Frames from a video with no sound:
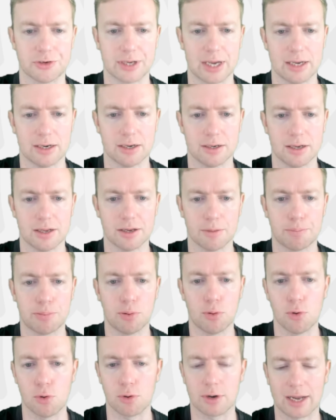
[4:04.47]
Again, another
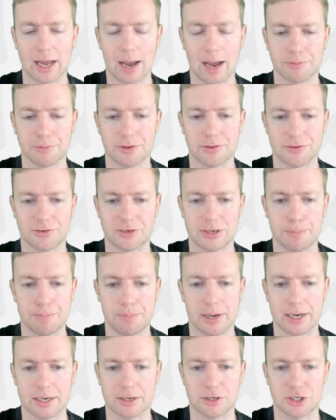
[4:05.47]
poor captaincy
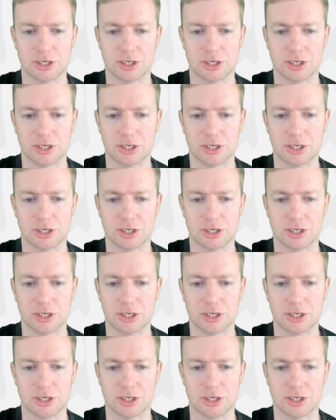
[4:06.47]
pick.